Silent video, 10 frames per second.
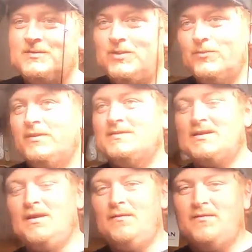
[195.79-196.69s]
doing the
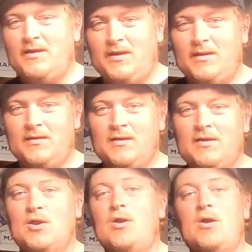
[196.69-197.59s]
same thing
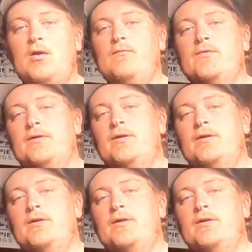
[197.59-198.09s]
over